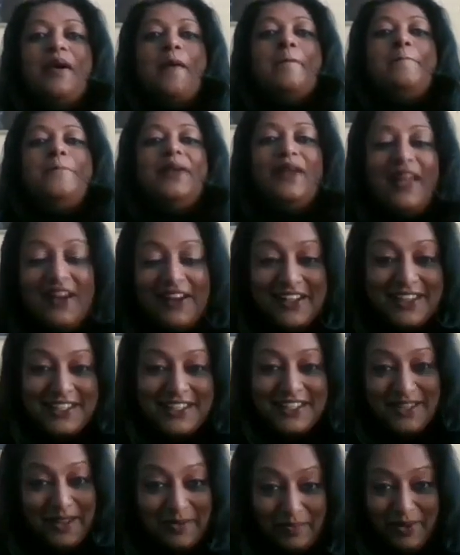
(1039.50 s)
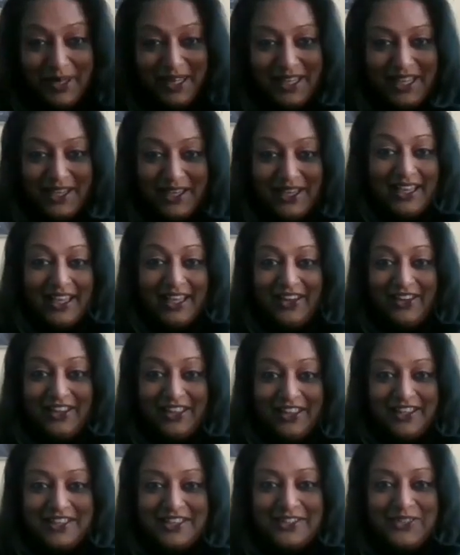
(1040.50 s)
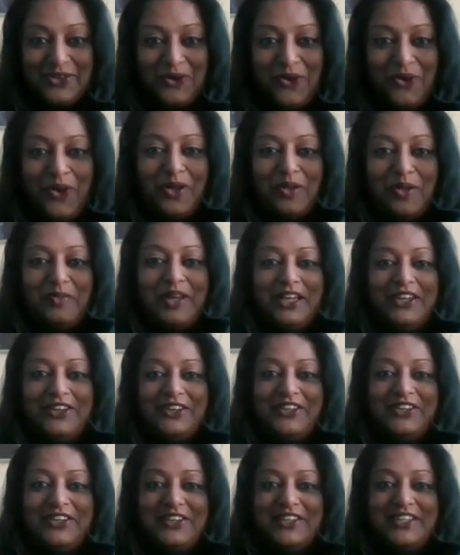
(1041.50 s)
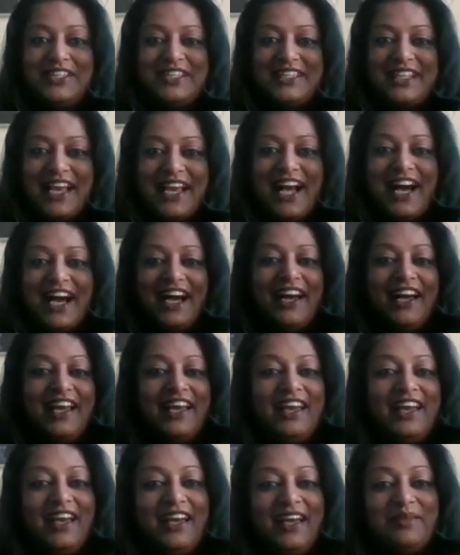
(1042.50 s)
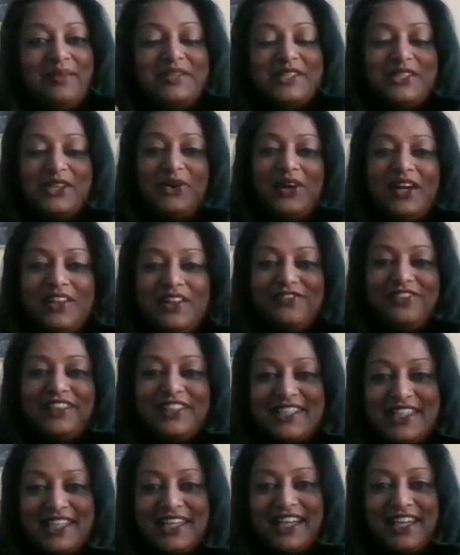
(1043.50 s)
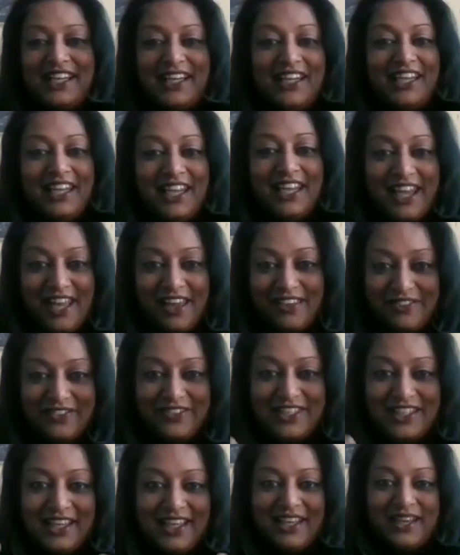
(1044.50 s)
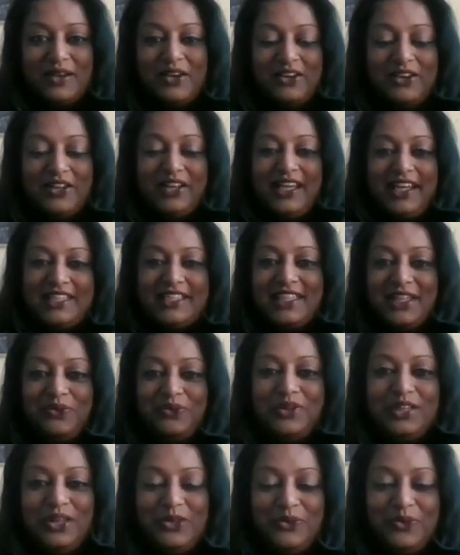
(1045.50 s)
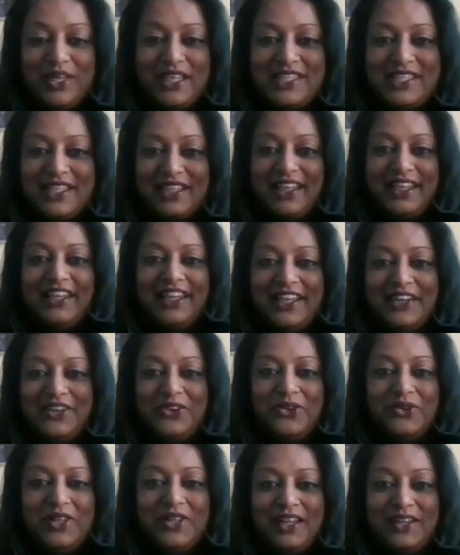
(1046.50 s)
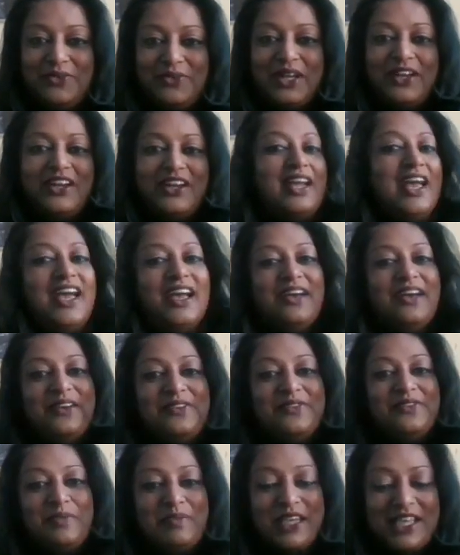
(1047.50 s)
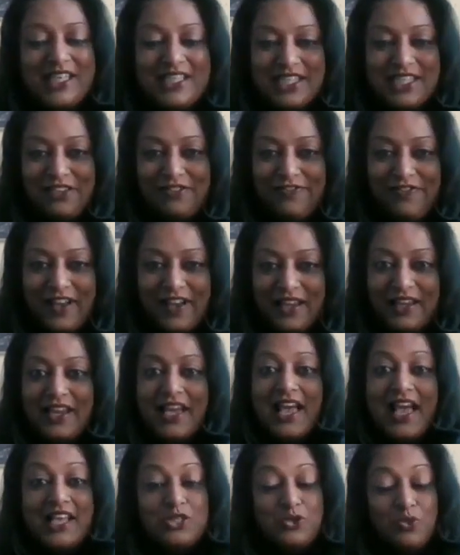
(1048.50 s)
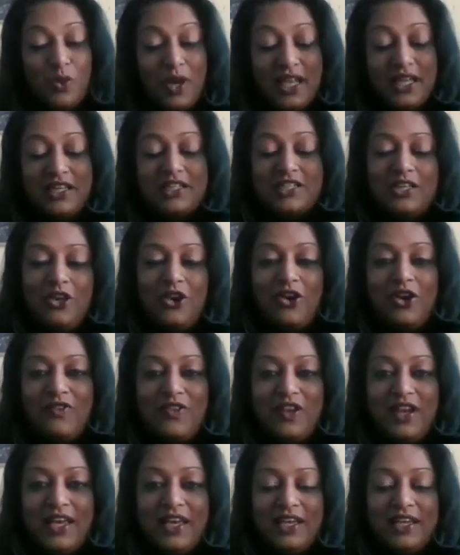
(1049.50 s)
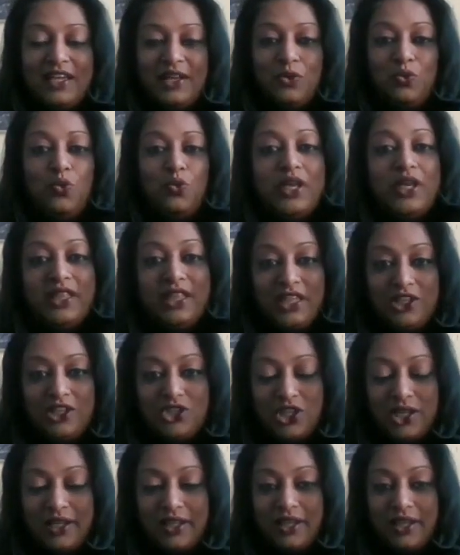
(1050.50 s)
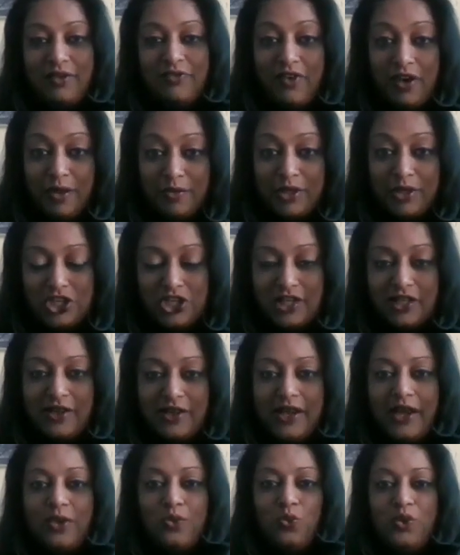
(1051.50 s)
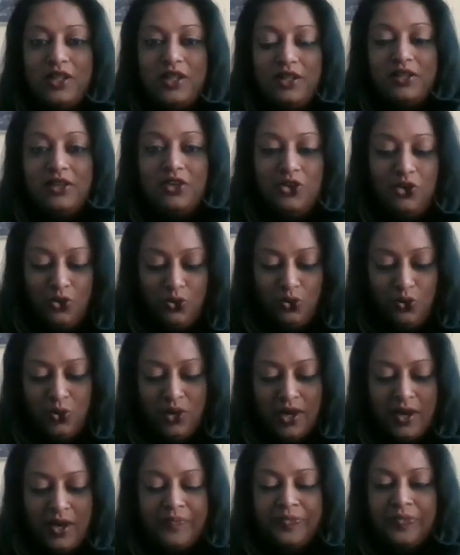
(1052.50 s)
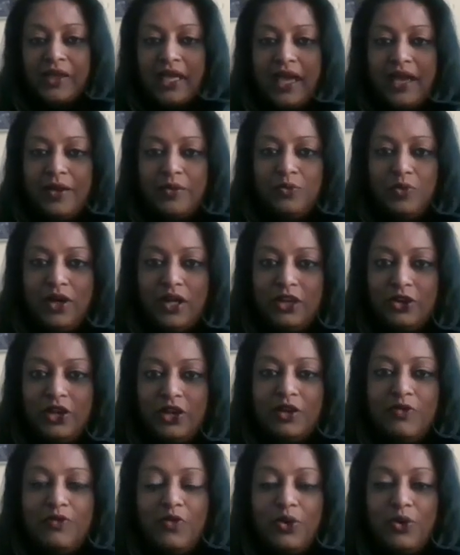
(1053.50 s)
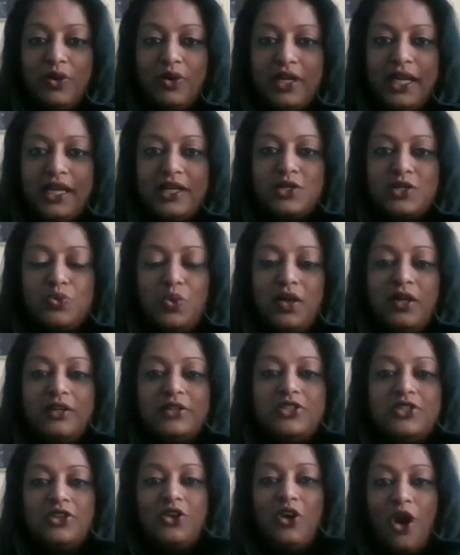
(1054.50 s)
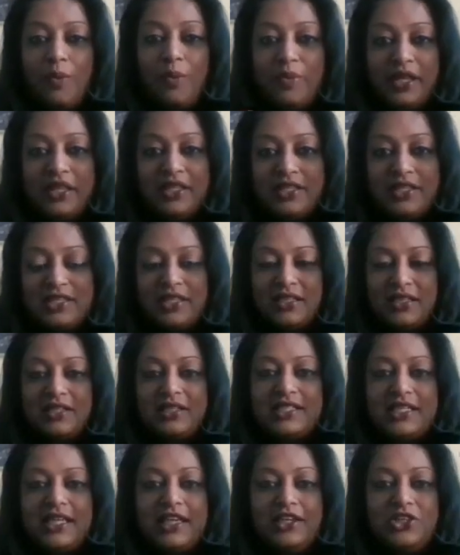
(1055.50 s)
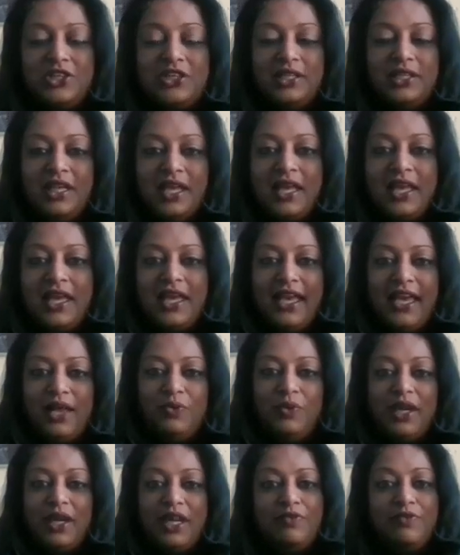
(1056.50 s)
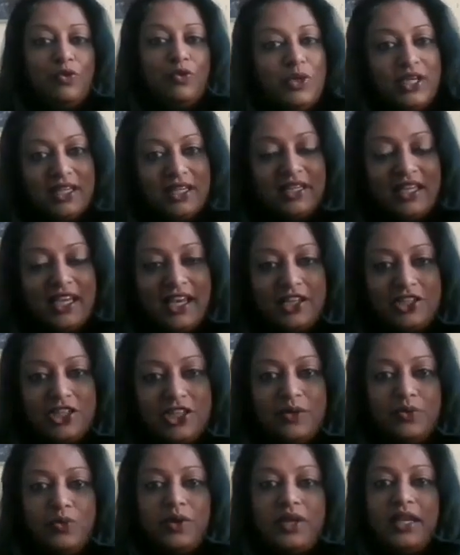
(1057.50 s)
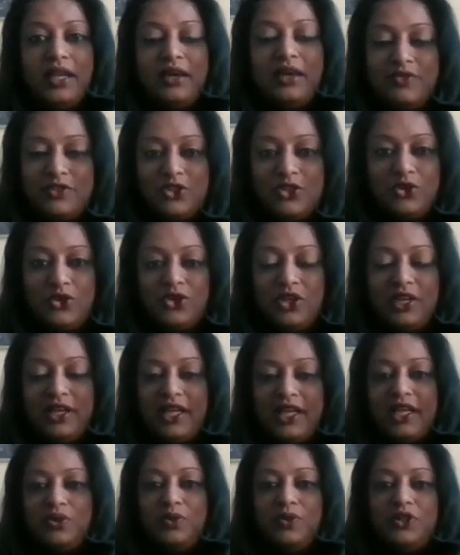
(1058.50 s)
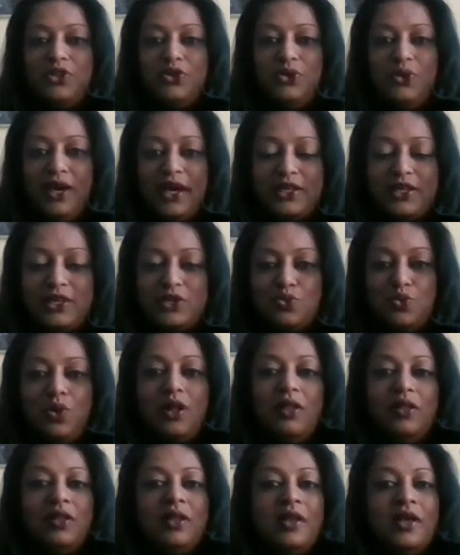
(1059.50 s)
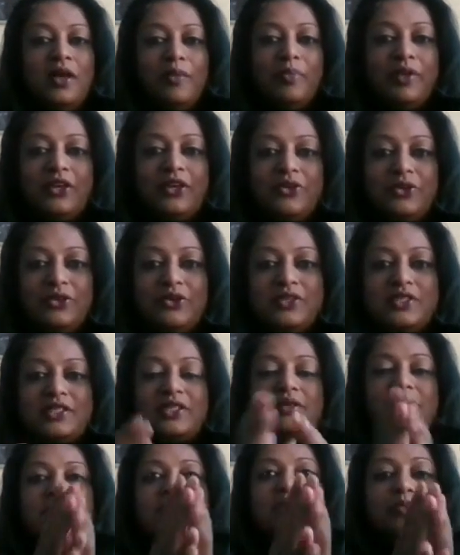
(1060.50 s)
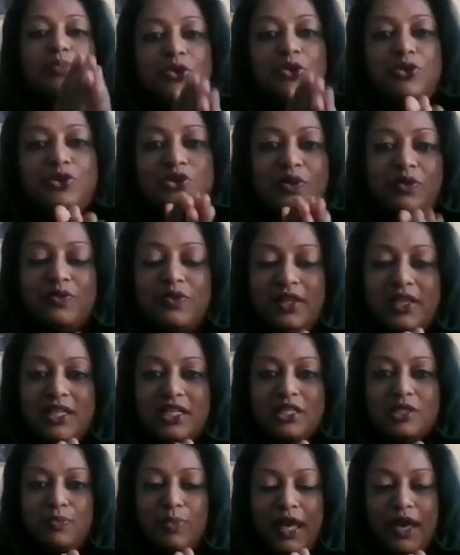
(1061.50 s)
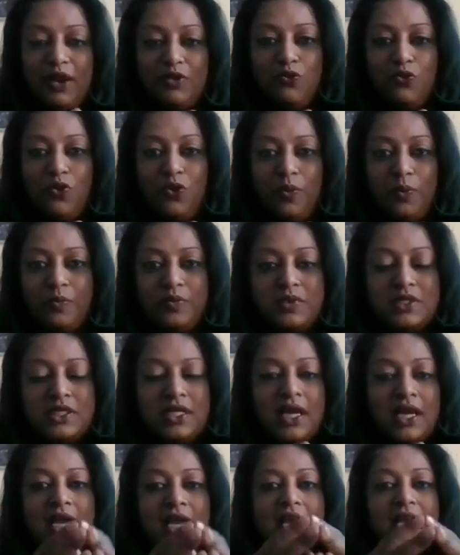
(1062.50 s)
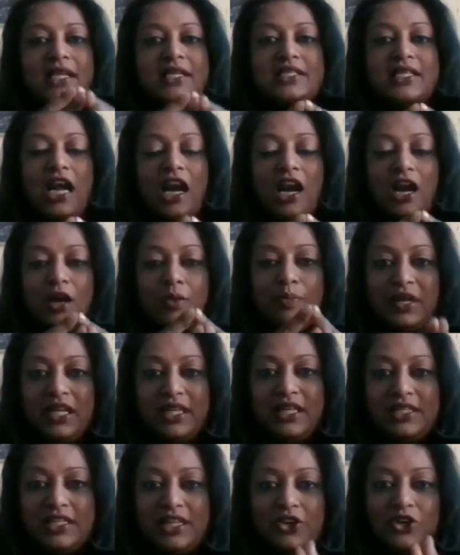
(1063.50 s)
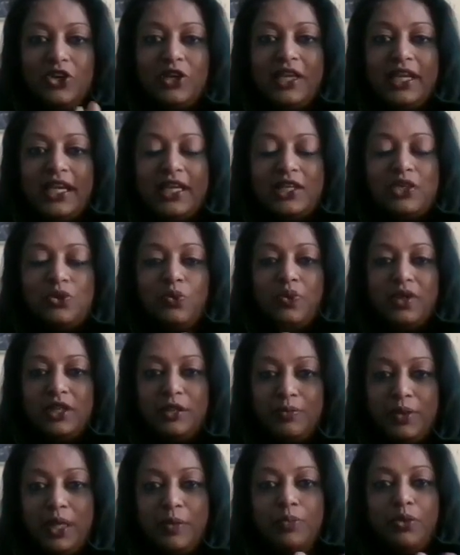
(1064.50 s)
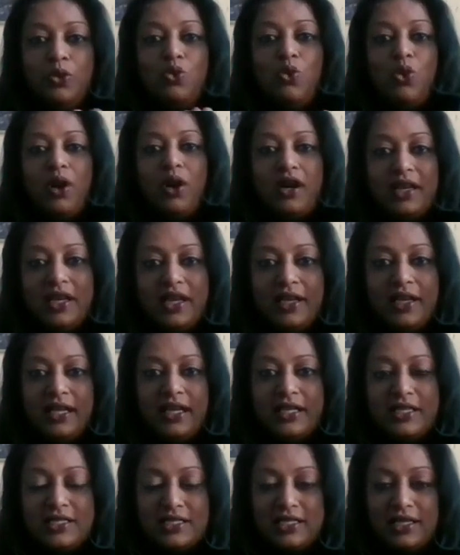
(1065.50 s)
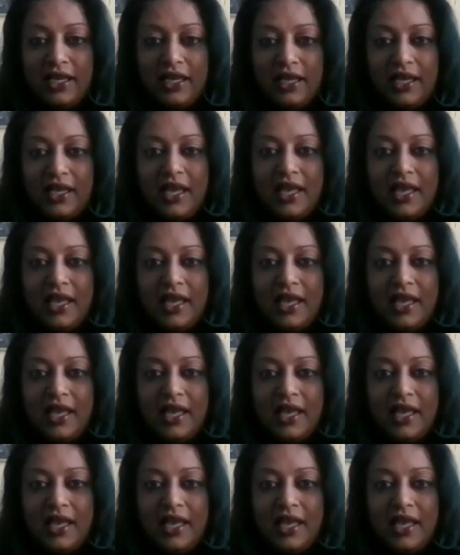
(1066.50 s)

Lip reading: blast being on this call because I am so unfiltered and I loved connecting with Louisa, and I know that we're going to have amazing fun as well as a lot of learning with each other, from each other, and with you. And we're looking forward as well to the comments in the section. And whenever we can catch it, we'd love to connect with you as well, because the beauty of these platforms is our ability to connect with the people who are here listening.